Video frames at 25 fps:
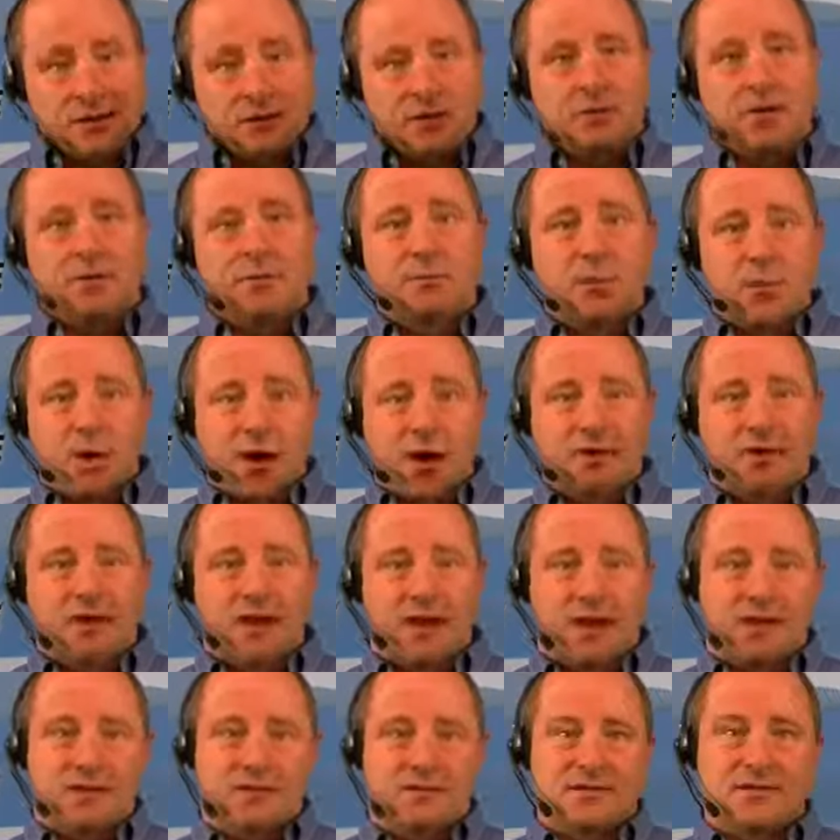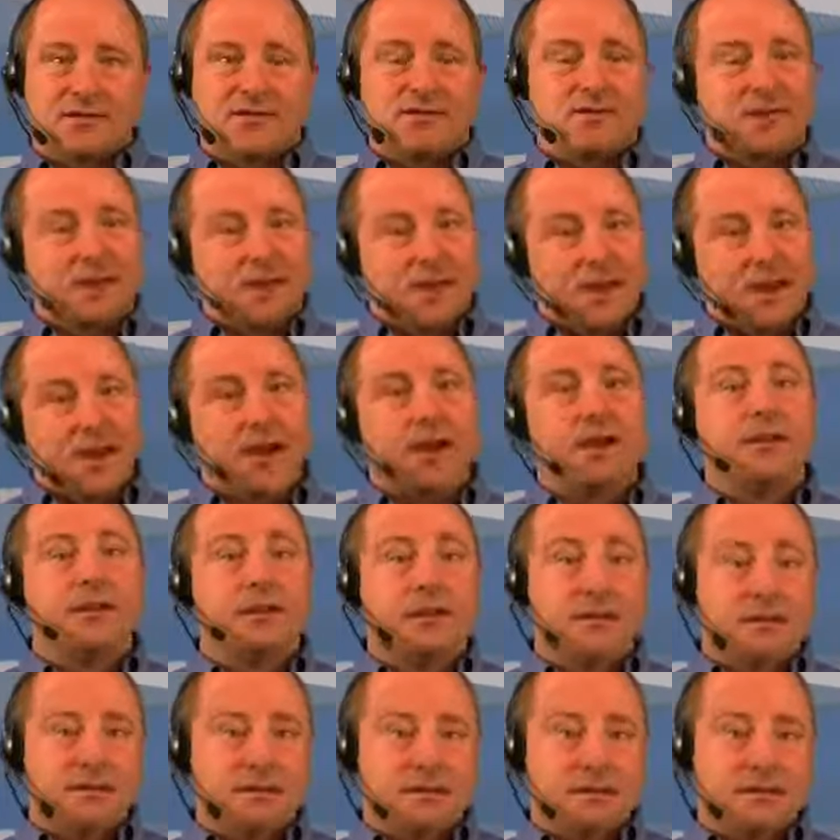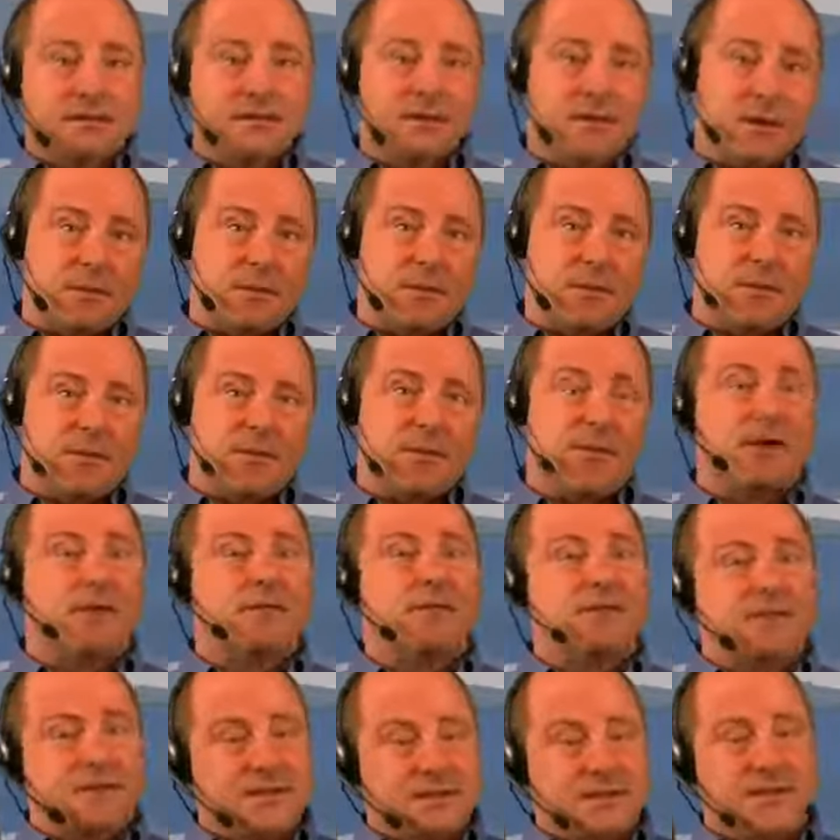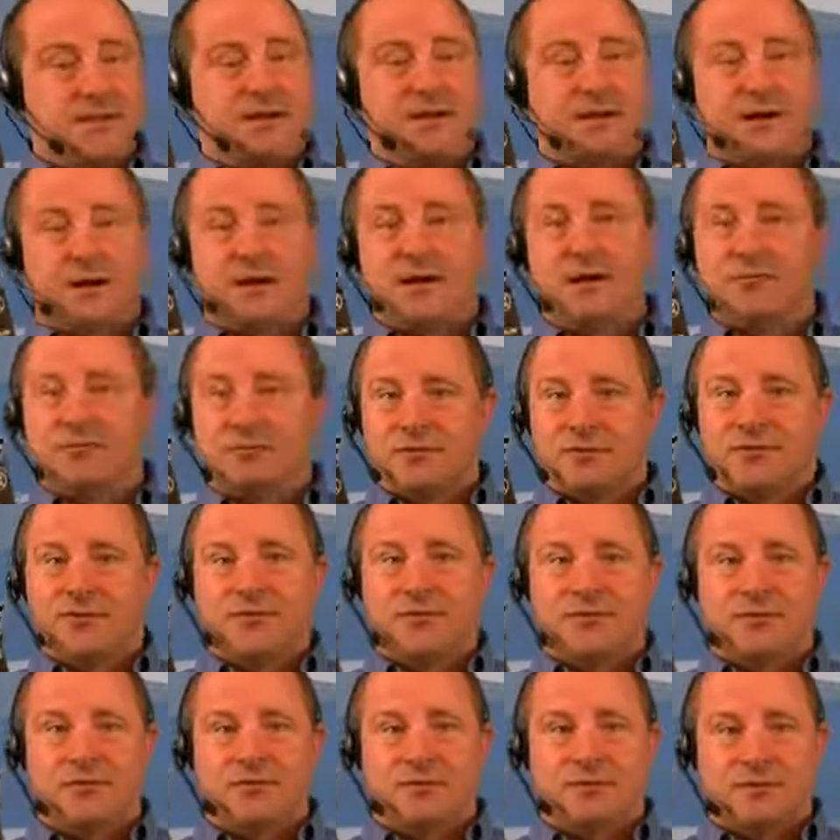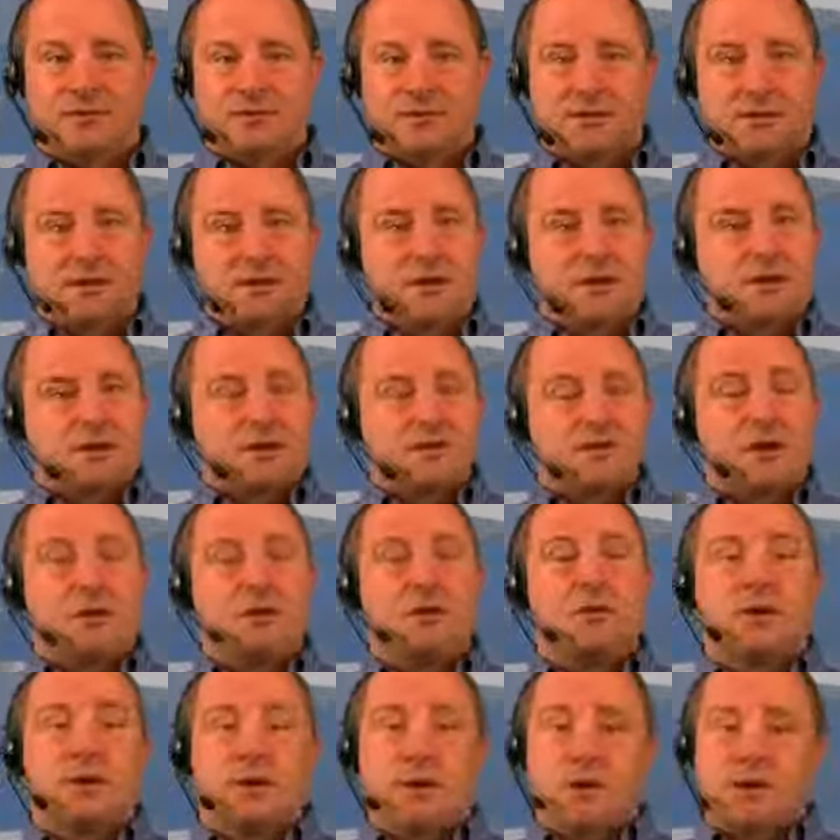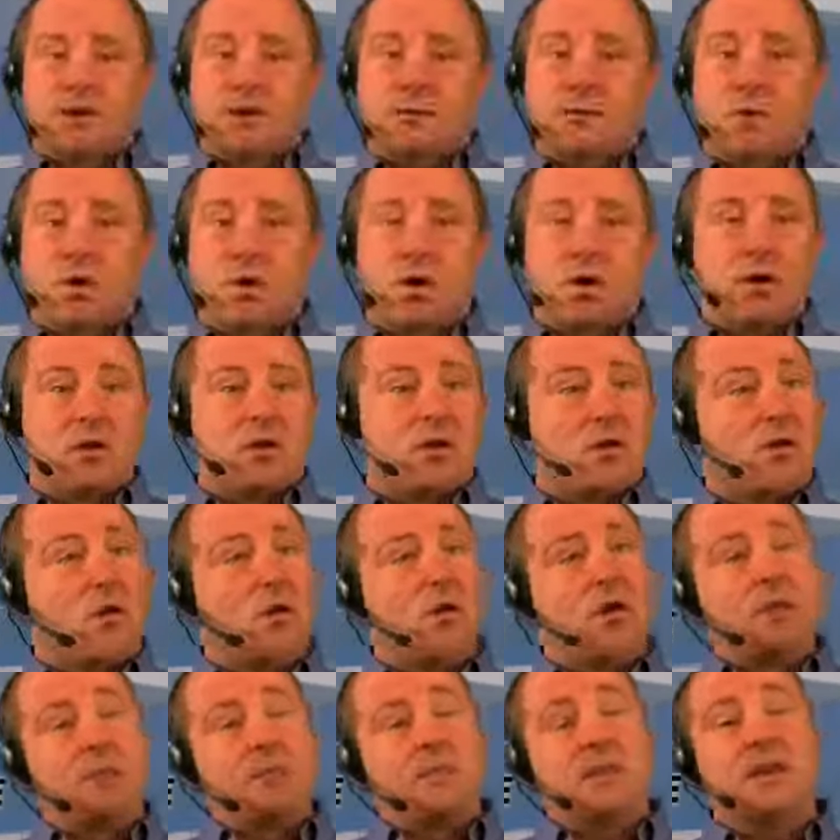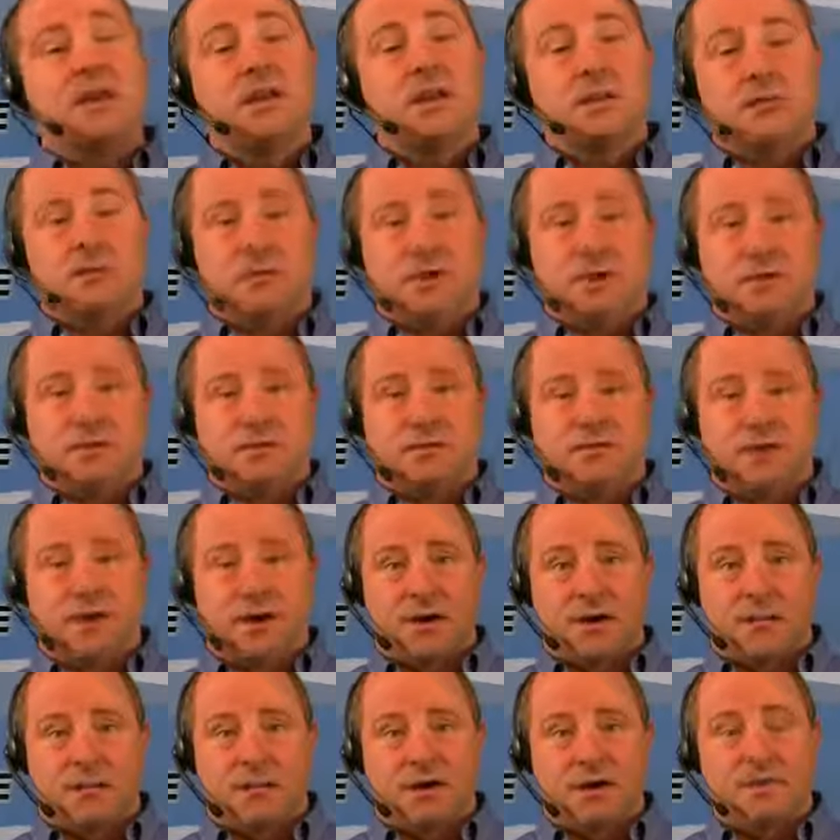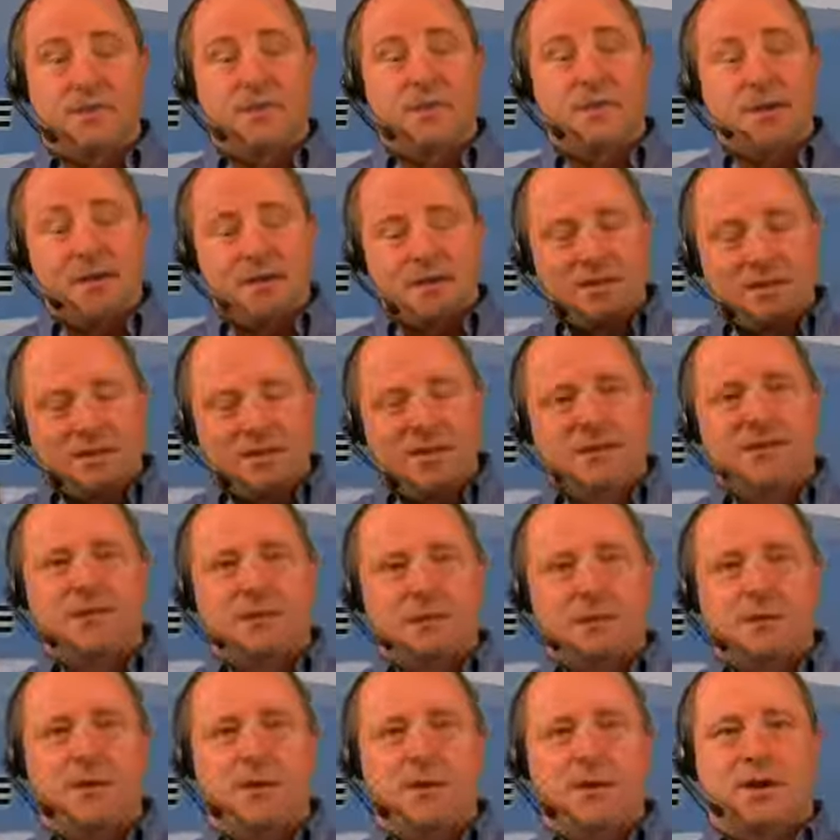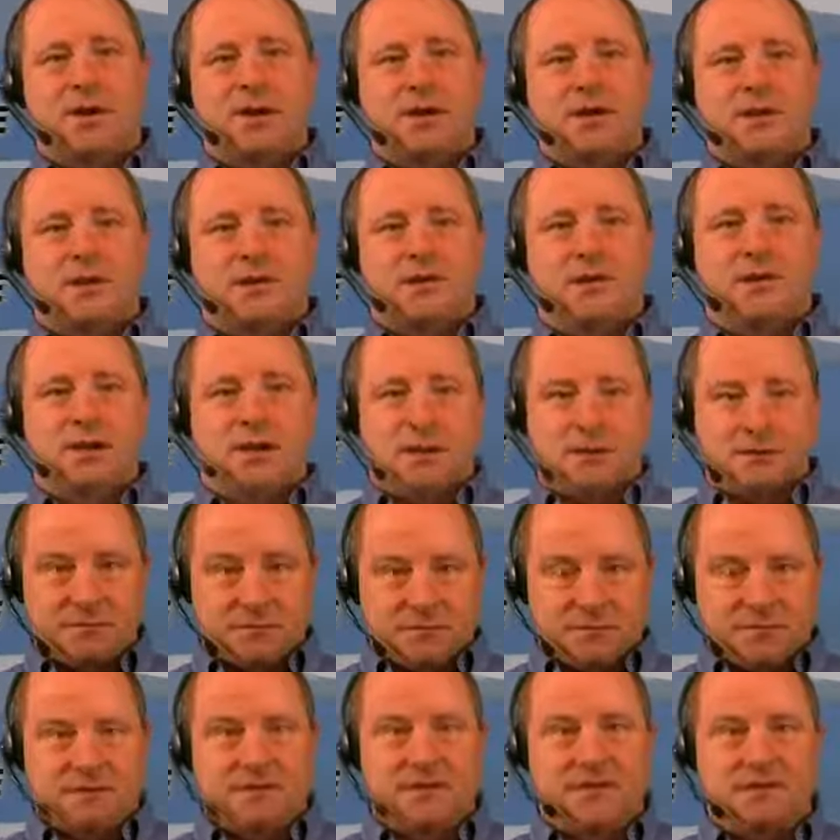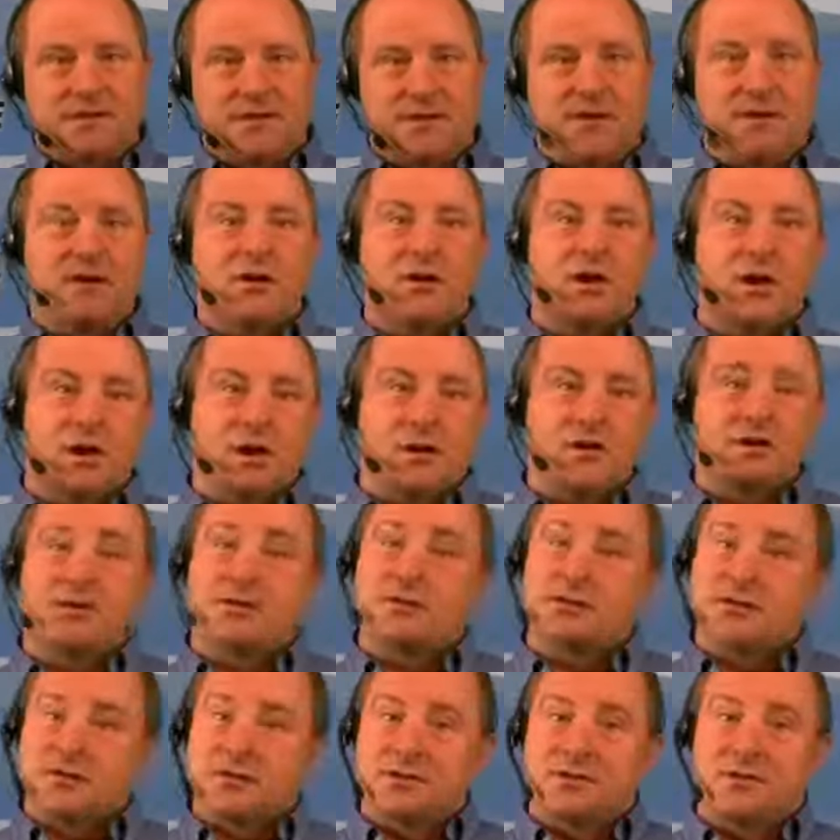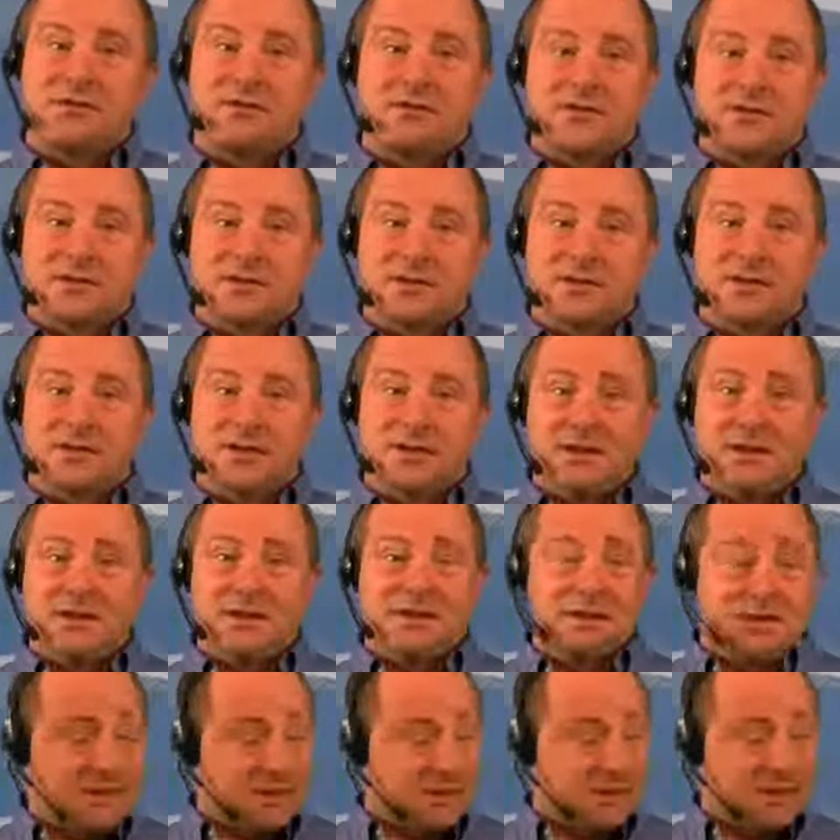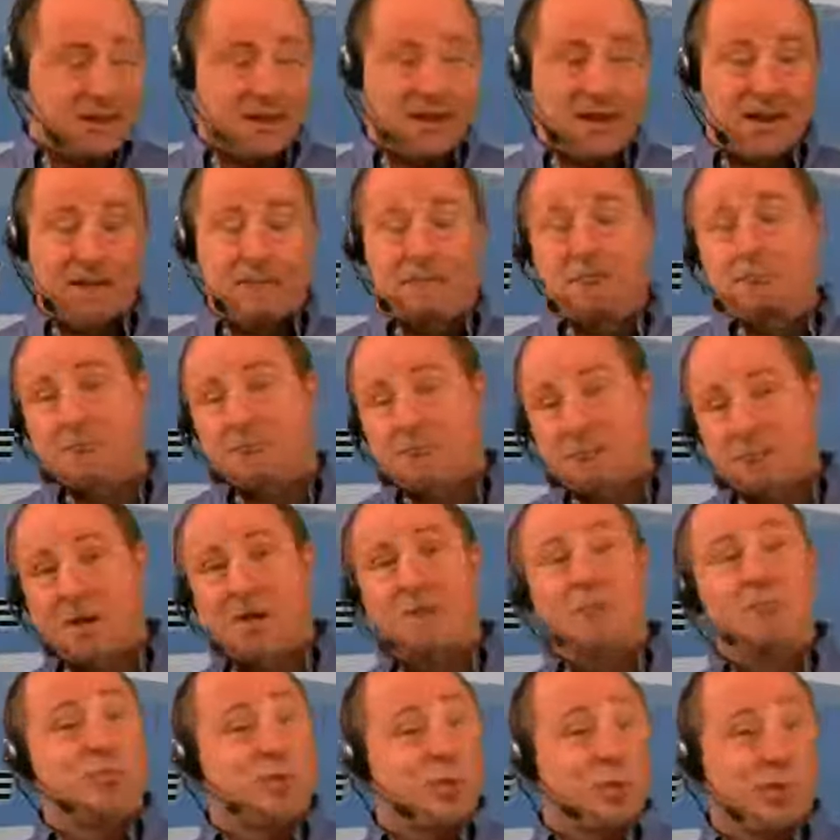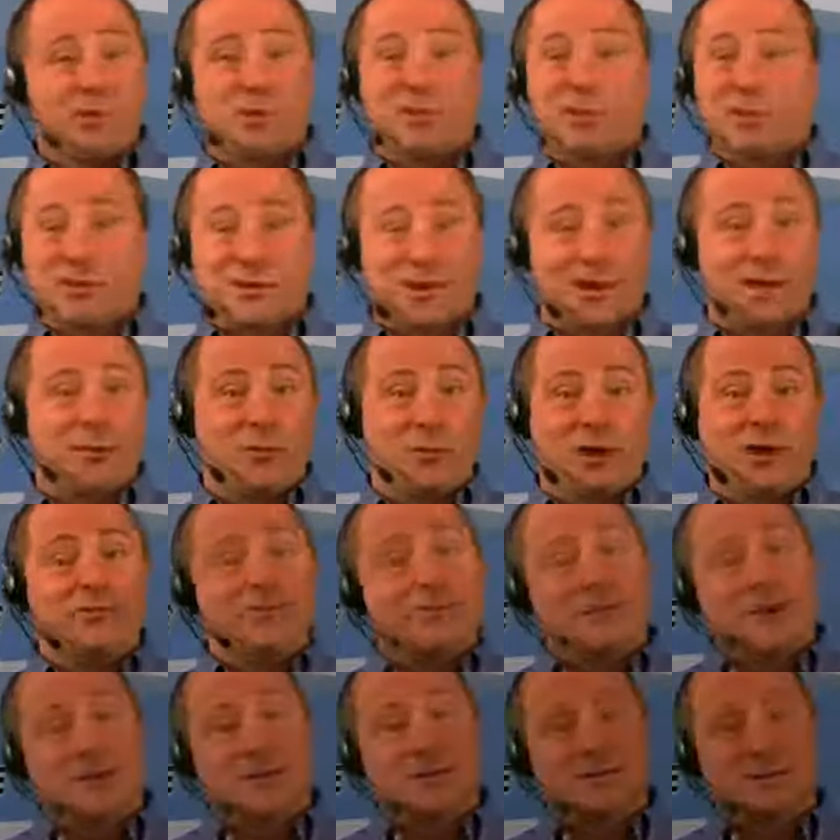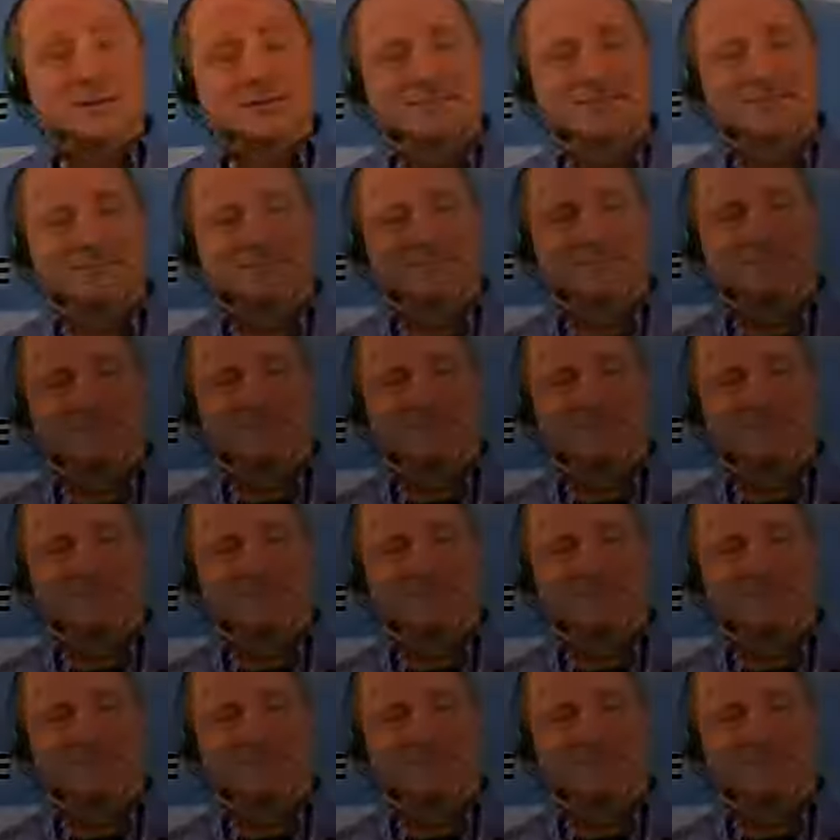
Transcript: you can broadcast to unlimited number of DLR receivers. So in a small or a medium range environment, this application can facilitate all your assistive listening needs in a portable, lightweight fashion.